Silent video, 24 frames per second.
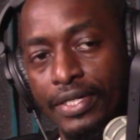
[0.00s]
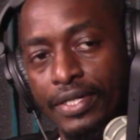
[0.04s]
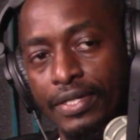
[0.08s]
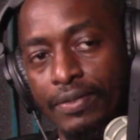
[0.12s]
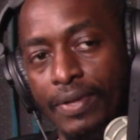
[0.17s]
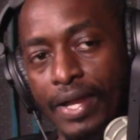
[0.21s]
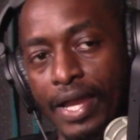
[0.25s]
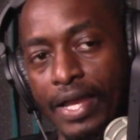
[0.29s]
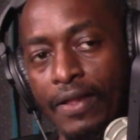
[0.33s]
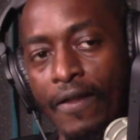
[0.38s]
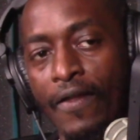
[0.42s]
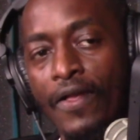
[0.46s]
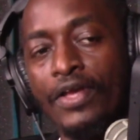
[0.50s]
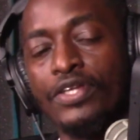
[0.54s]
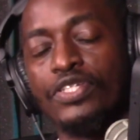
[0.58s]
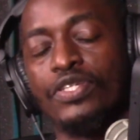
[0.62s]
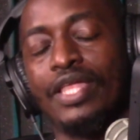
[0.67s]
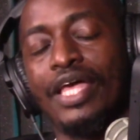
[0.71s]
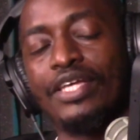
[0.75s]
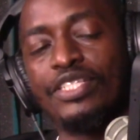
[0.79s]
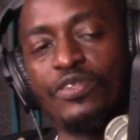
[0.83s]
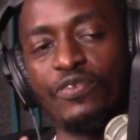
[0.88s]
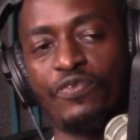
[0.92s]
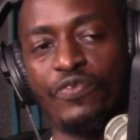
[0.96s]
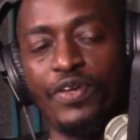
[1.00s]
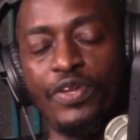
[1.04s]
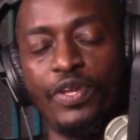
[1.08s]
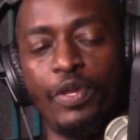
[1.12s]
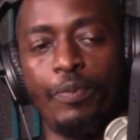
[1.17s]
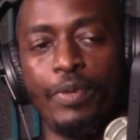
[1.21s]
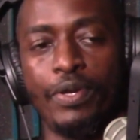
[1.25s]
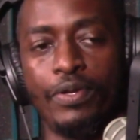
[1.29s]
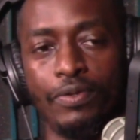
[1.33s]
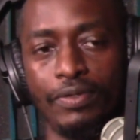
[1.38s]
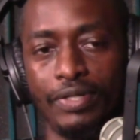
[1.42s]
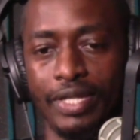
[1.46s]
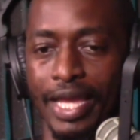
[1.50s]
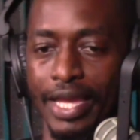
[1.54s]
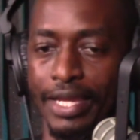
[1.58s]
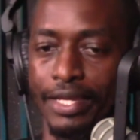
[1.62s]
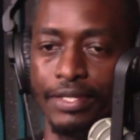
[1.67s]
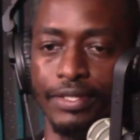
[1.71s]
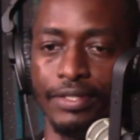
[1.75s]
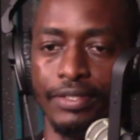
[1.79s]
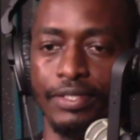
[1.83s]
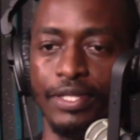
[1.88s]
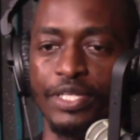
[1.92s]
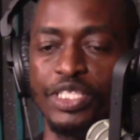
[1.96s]
right? So that's the fundamental
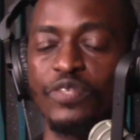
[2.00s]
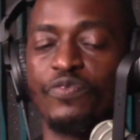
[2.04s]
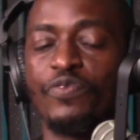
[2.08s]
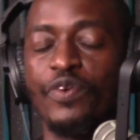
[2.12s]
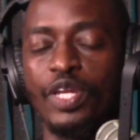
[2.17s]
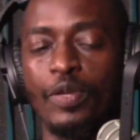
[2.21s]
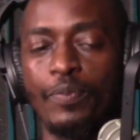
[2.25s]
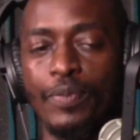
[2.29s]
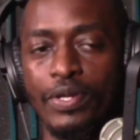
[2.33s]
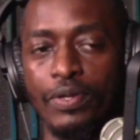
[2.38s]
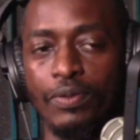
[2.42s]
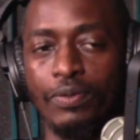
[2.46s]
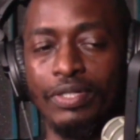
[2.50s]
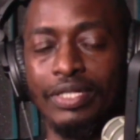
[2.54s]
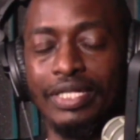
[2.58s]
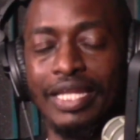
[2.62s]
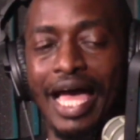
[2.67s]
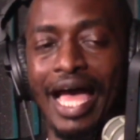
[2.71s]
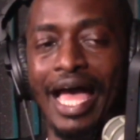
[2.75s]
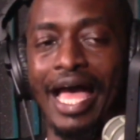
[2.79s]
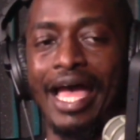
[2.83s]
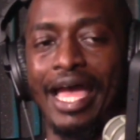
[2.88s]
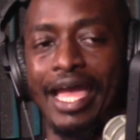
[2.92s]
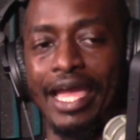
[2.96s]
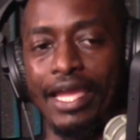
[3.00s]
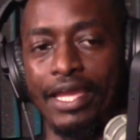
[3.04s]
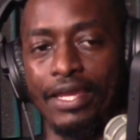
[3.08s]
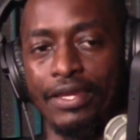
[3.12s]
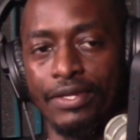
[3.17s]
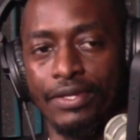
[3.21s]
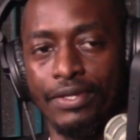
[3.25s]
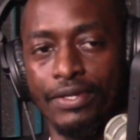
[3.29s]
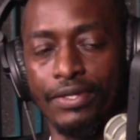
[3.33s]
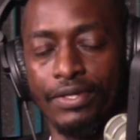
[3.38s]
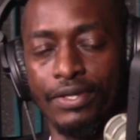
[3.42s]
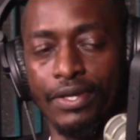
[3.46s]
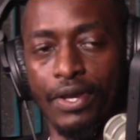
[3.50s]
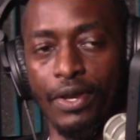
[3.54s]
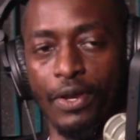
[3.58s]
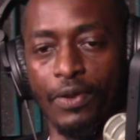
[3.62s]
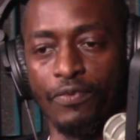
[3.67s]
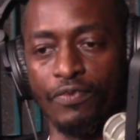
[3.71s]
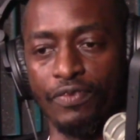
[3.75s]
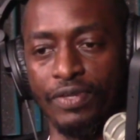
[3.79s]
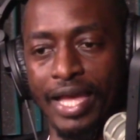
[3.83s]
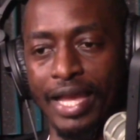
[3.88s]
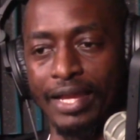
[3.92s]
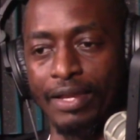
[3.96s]
lie
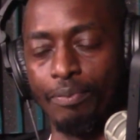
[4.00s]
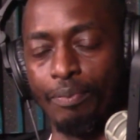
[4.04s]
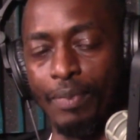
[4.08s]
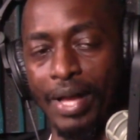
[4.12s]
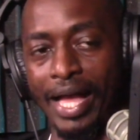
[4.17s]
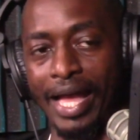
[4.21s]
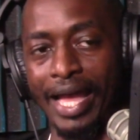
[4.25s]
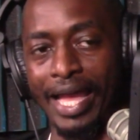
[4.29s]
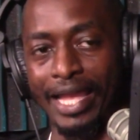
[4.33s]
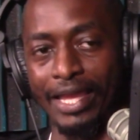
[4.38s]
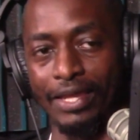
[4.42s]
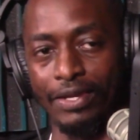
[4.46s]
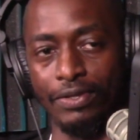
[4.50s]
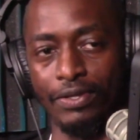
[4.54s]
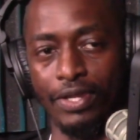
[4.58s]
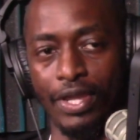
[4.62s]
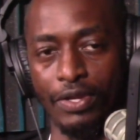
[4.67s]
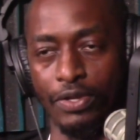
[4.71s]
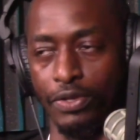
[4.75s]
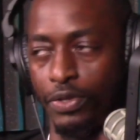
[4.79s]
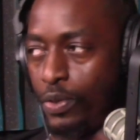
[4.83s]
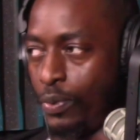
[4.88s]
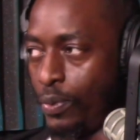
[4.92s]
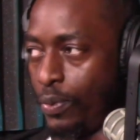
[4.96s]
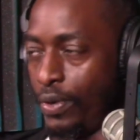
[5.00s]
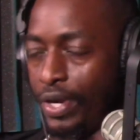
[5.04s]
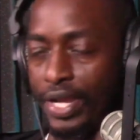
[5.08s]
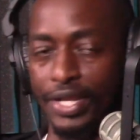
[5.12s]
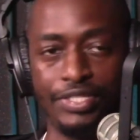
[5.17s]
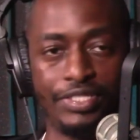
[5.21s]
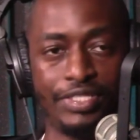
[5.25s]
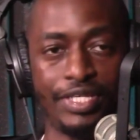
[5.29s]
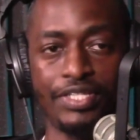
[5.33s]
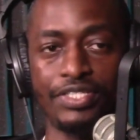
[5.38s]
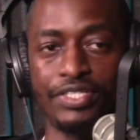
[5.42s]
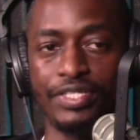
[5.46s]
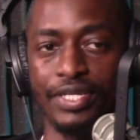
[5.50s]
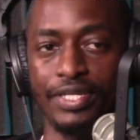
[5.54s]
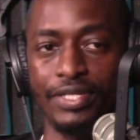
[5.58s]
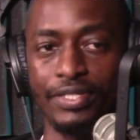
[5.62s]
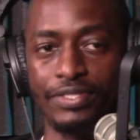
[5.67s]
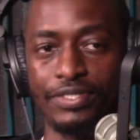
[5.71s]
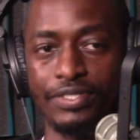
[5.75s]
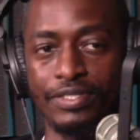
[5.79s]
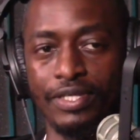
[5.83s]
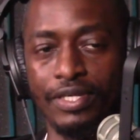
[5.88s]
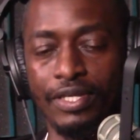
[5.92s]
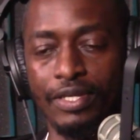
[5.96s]
of like my and your
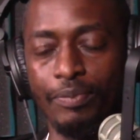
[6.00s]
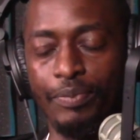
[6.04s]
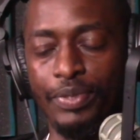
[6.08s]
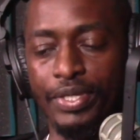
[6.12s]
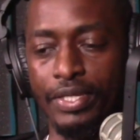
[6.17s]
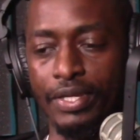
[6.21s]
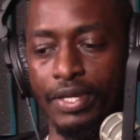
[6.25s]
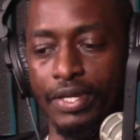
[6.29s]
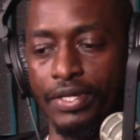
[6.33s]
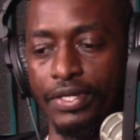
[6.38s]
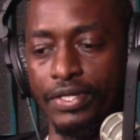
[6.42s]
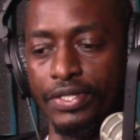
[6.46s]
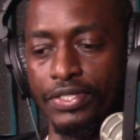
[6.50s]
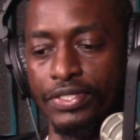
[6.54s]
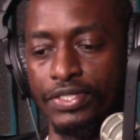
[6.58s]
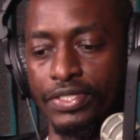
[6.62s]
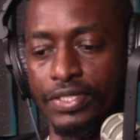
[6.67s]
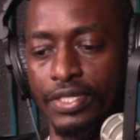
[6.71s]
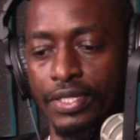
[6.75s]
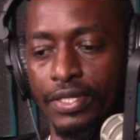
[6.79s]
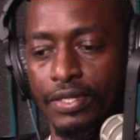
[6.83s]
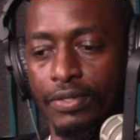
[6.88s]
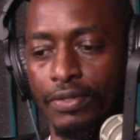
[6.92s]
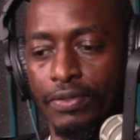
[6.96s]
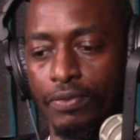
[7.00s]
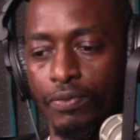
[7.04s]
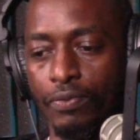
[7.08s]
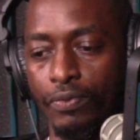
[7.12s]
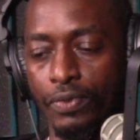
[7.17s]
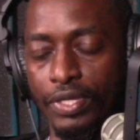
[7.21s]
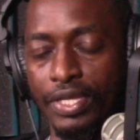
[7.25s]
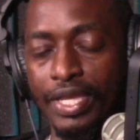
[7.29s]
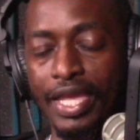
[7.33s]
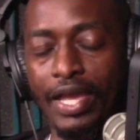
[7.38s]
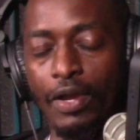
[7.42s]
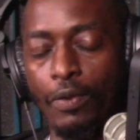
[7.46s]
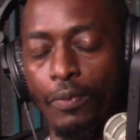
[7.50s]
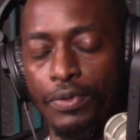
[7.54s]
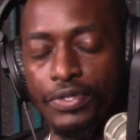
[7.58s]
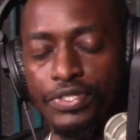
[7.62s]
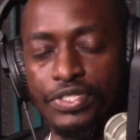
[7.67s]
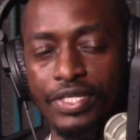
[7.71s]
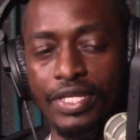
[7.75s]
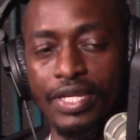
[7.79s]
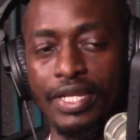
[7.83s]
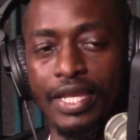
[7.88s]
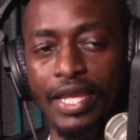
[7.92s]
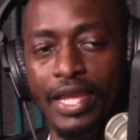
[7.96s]
existence, because yeah, we're
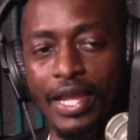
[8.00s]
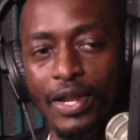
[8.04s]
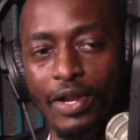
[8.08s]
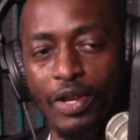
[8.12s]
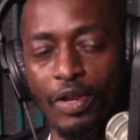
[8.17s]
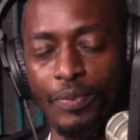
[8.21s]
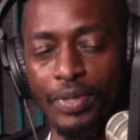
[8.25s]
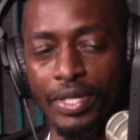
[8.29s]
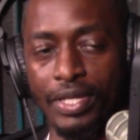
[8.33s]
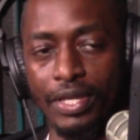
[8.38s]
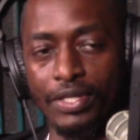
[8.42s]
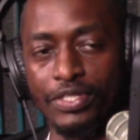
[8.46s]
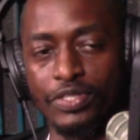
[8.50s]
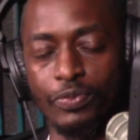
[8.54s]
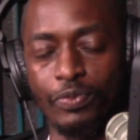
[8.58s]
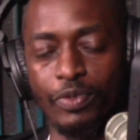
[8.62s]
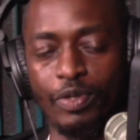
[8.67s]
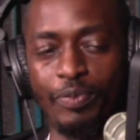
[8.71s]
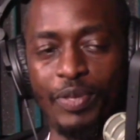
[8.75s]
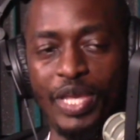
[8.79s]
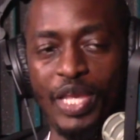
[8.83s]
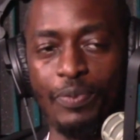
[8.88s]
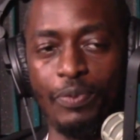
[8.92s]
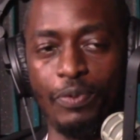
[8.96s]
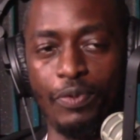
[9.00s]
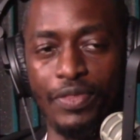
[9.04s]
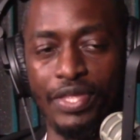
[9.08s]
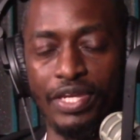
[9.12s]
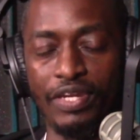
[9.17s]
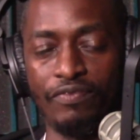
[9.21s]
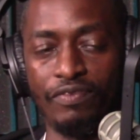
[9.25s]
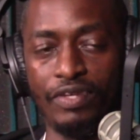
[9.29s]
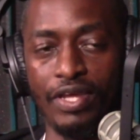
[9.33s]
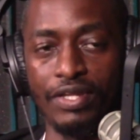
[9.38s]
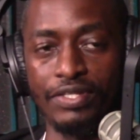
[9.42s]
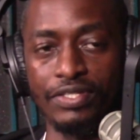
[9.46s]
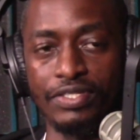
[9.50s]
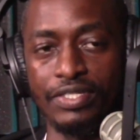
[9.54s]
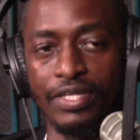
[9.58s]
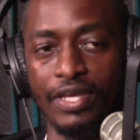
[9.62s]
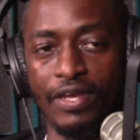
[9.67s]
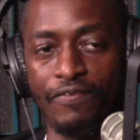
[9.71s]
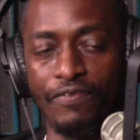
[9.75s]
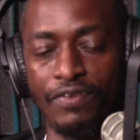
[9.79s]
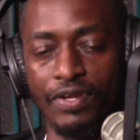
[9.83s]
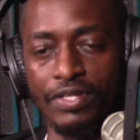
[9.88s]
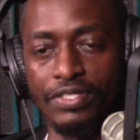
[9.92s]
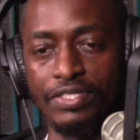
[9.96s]
sitting here because we're people that have done
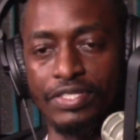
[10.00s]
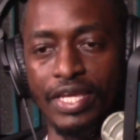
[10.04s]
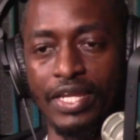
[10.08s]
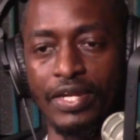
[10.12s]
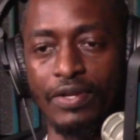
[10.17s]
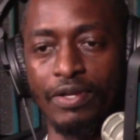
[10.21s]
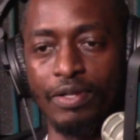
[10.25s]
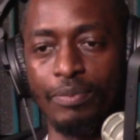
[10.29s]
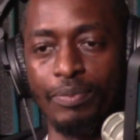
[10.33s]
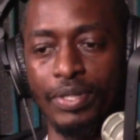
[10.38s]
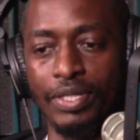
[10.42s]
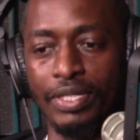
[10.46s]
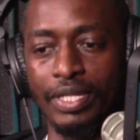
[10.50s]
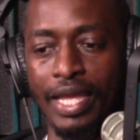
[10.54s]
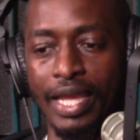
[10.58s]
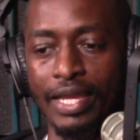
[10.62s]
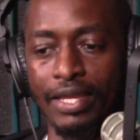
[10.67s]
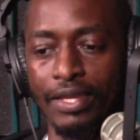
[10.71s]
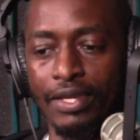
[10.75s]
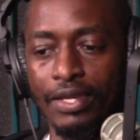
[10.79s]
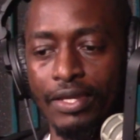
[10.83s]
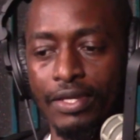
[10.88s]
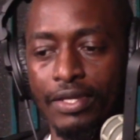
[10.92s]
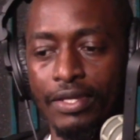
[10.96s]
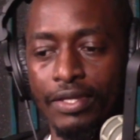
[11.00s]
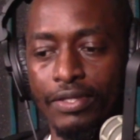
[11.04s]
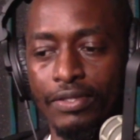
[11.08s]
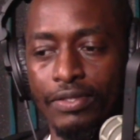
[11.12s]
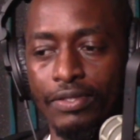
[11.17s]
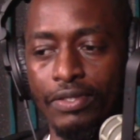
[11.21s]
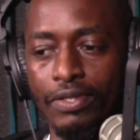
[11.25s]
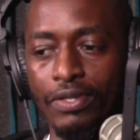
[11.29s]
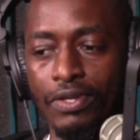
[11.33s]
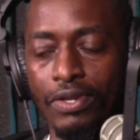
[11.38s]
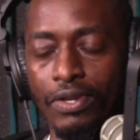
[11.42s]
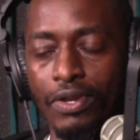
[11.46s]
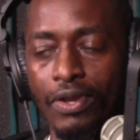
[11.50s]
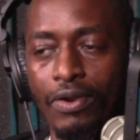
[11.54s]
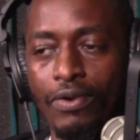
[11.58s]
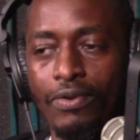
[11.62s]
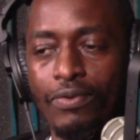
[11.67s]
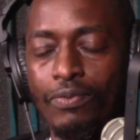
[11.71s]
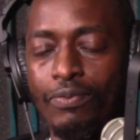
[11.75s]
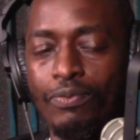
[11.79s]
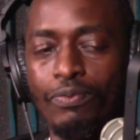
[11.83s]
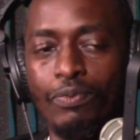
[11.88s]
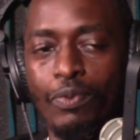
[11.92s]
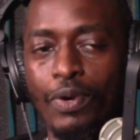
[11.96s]
stuff and et cetera, but like no
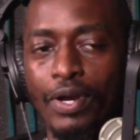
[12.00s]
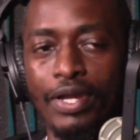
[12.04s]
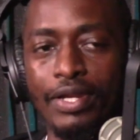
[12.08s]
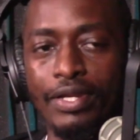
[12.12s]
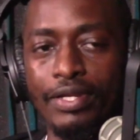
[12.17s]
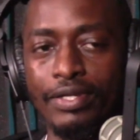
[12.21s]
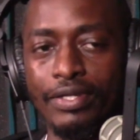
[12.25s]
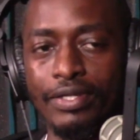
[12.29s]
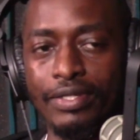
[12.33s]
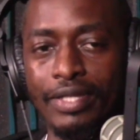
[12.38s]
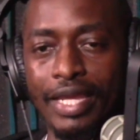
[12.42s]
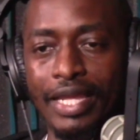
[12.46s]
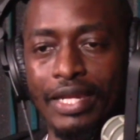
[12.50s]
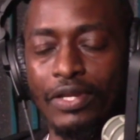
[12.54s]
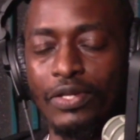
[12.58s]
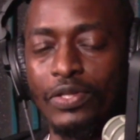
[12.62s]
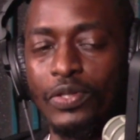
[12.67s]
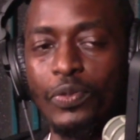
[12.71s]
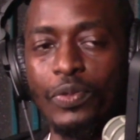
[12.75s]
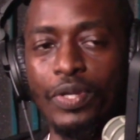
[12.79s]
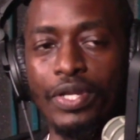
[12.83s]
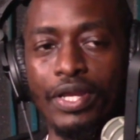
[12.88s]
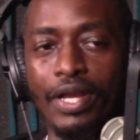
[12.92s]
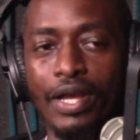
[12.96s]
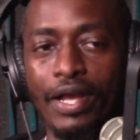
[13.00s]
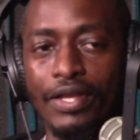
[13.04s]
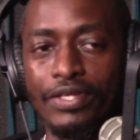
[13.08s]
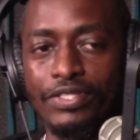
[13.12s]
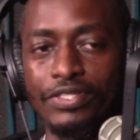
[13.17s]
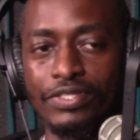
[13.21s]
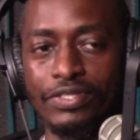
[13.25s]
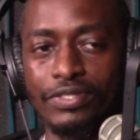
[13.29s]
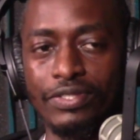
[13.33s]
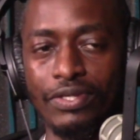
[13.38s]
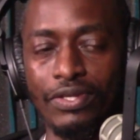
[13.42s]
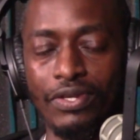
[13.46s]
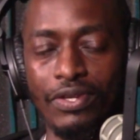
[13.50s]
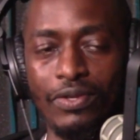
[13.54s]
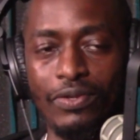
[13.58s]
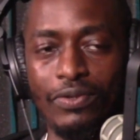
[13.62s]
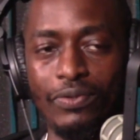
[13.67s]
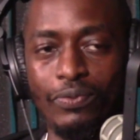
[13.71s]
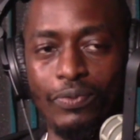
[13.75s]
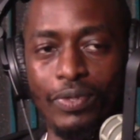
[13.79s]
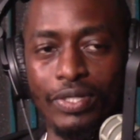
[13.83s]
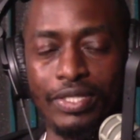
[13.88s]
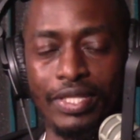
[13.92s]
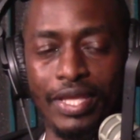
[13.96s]
one, including us, knew
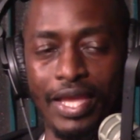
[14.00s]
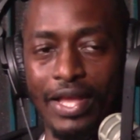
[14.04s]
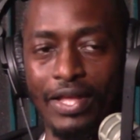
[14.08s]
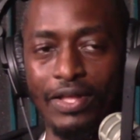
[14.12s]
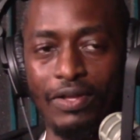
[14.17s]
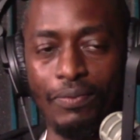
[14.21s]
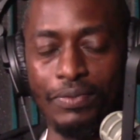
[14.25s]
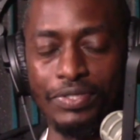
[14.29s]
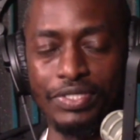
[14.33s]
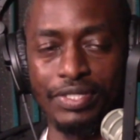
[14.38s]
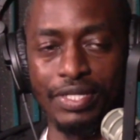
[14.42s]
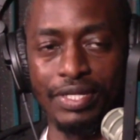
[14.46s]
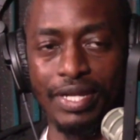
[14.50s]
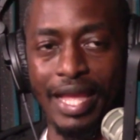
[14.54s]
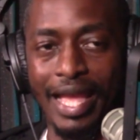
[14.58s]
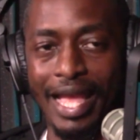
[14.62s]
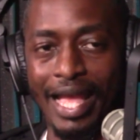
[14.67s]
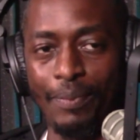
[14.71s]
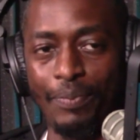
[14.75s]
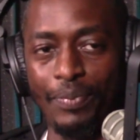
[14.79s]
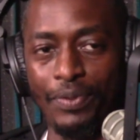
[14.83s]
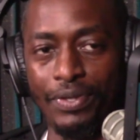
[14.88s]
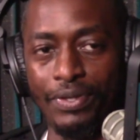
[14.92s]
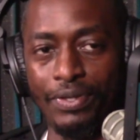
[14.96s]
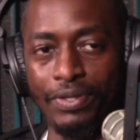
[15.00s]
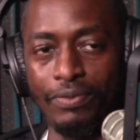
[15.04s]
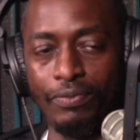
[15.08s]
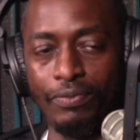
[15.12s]
what the hell was going to happen